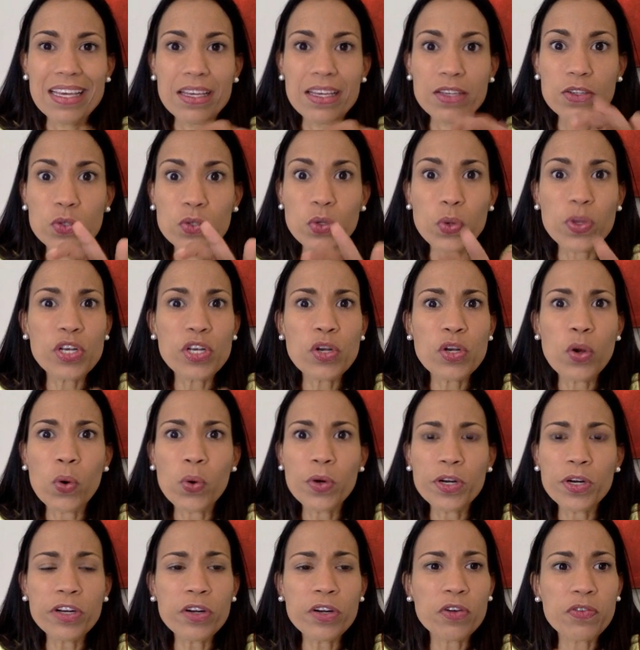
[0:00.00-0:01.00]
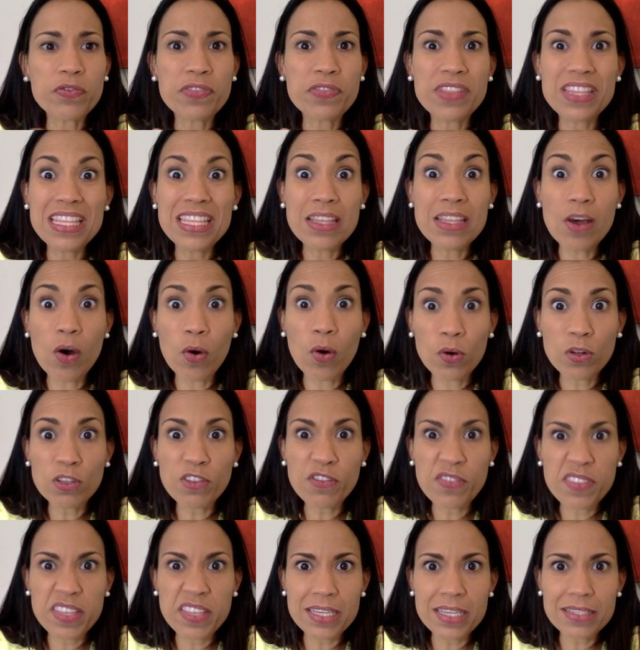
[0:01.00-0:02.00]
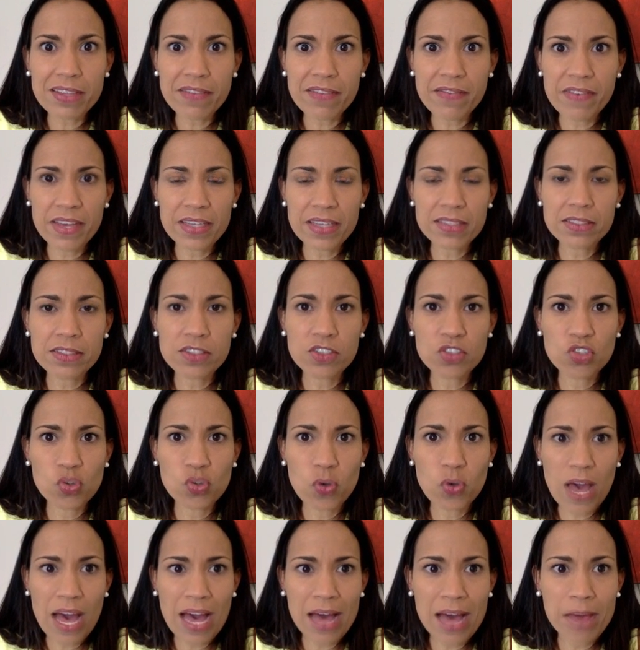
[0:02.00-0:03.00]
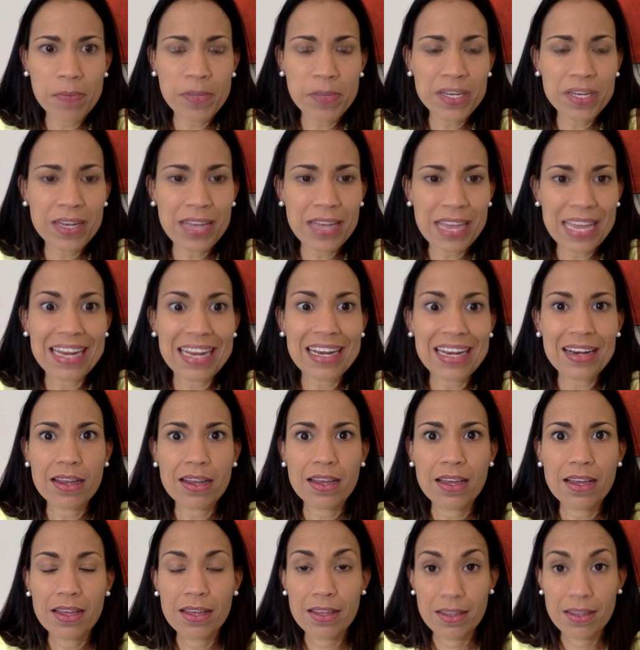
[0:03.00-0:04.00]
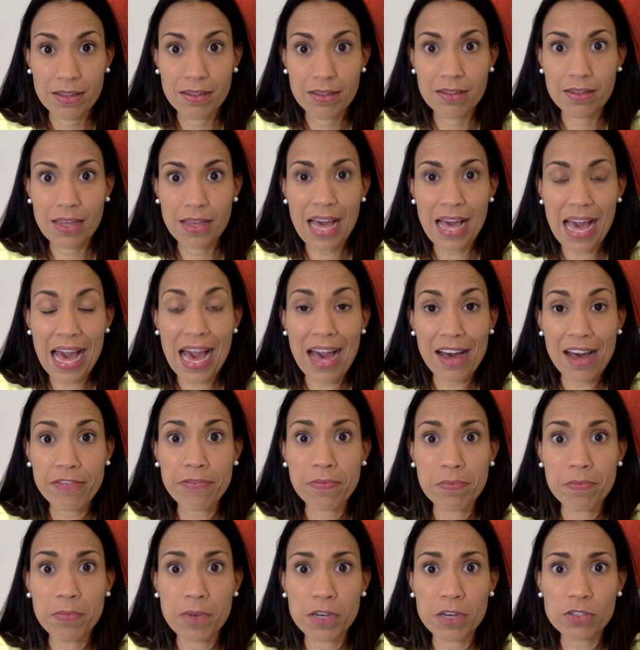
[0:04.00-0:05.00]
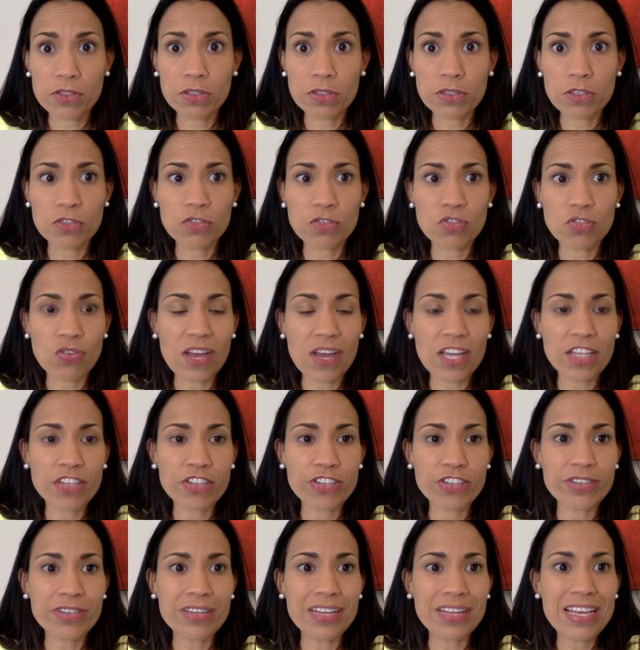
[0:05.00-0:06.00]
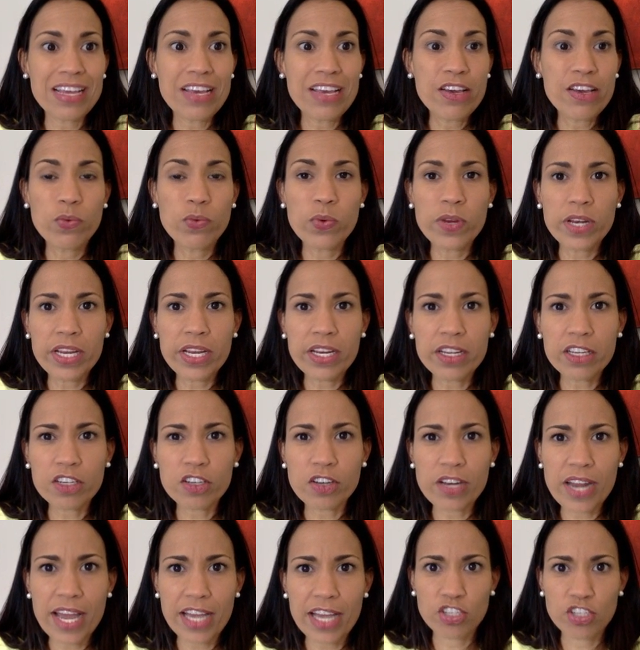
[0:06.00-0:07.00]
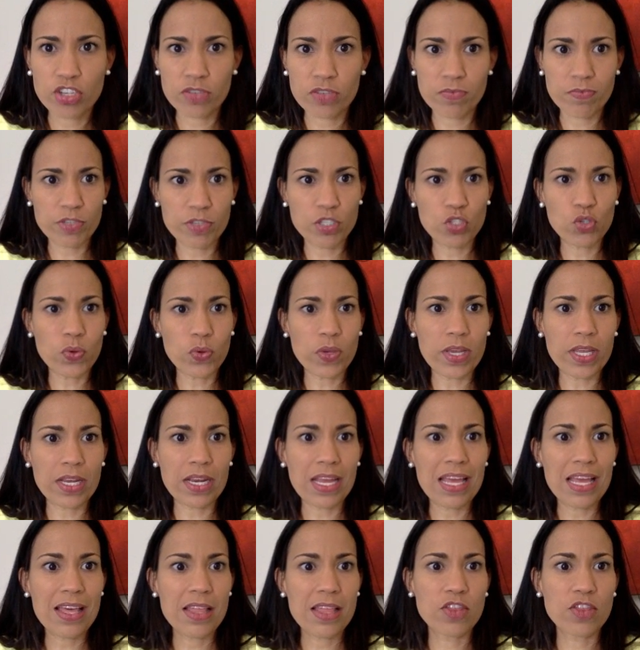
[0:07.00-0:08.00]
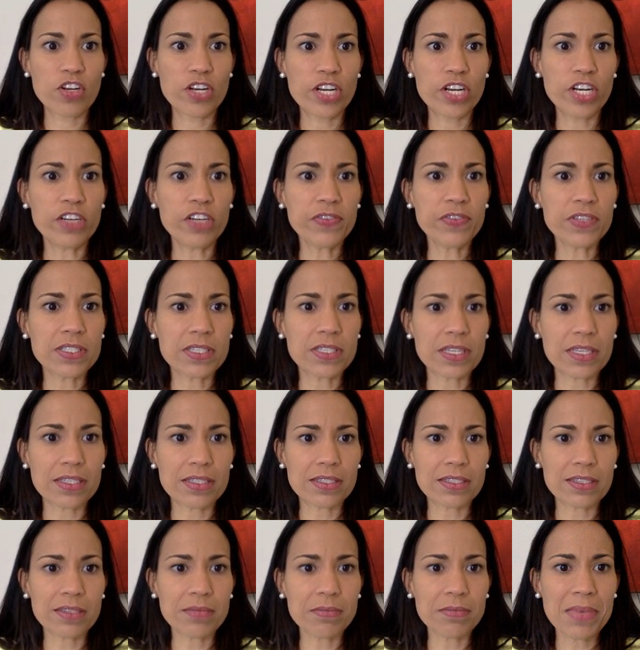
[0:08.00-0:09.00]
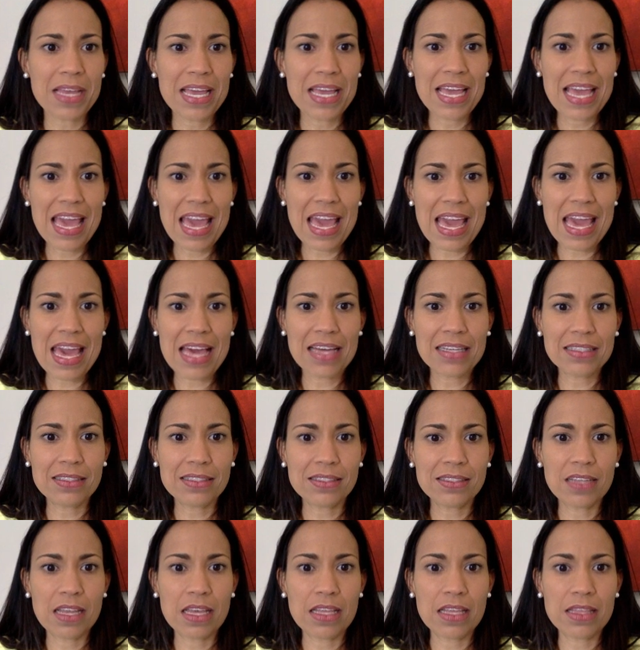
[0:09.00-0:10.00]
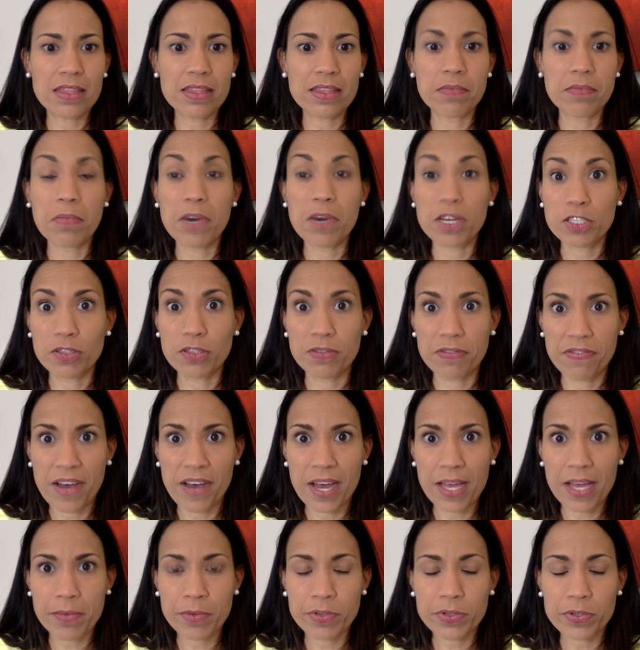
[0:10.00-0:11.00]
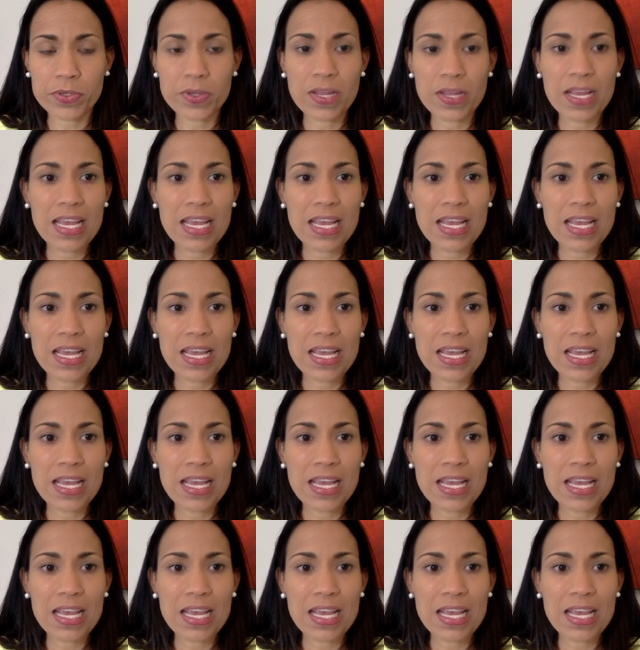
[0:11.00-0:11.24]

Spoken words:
So in order of all of these events to happen and have muscle contraction, we need a connection between the nervous system and the muscle fibers.